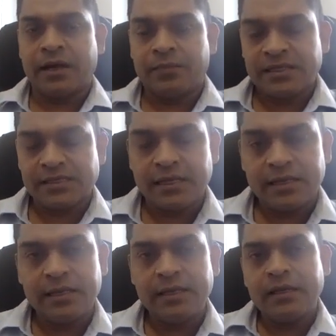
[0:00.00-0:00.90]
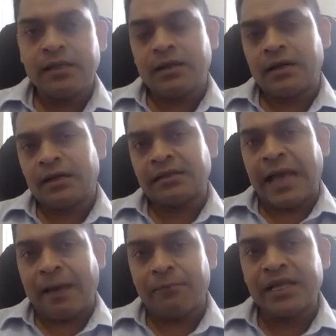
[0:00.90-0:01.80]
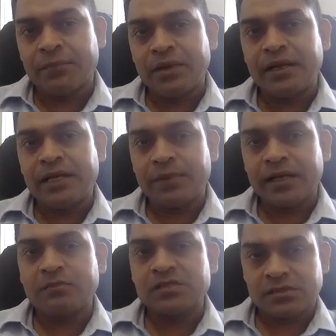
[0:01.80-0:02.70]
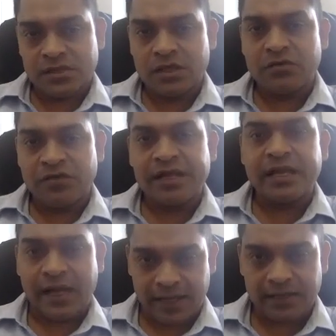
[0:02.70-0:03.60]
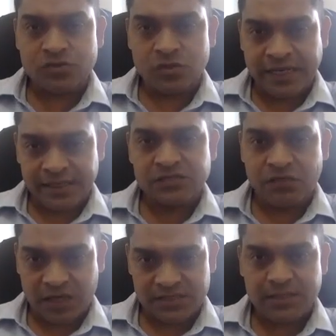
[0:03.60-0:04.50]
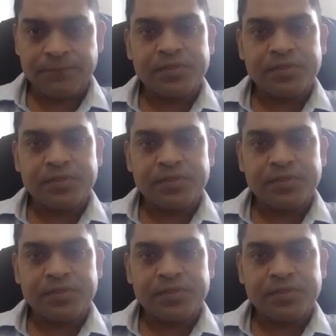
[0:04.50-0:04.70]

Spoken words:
basically the applicability becomes very high. So that is first.